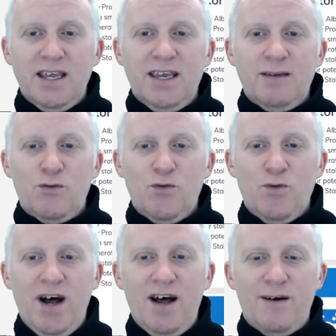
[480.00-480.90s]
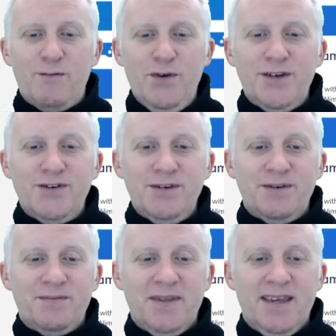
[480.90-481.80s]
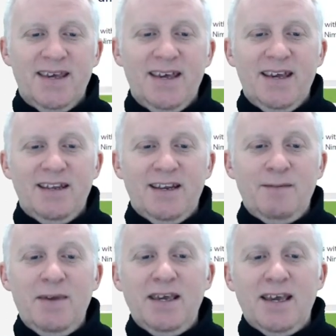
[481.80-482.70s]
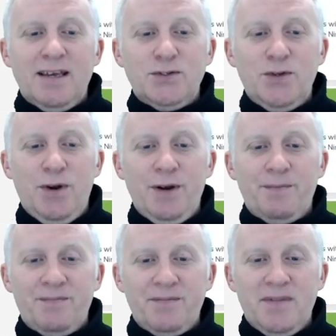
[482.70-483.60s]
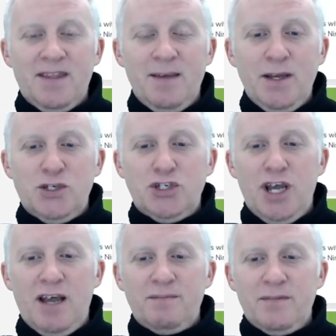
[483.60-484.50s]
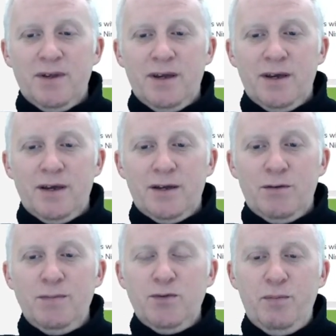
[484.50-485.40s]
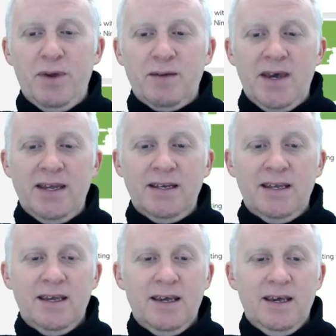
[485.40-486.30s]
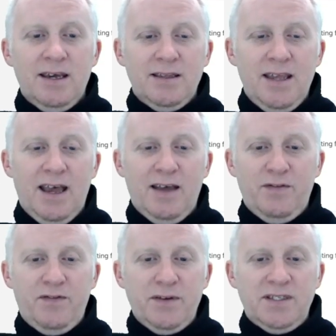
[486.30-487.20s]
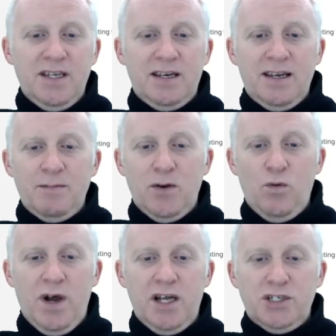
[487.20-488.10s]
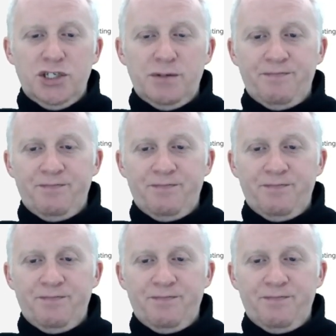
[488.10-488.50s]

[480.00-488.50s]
game. Wow, pretty cool. Then they make Gangstar, they make Shop, uh, Crypto Payment, they have the Faucet, they make Watch,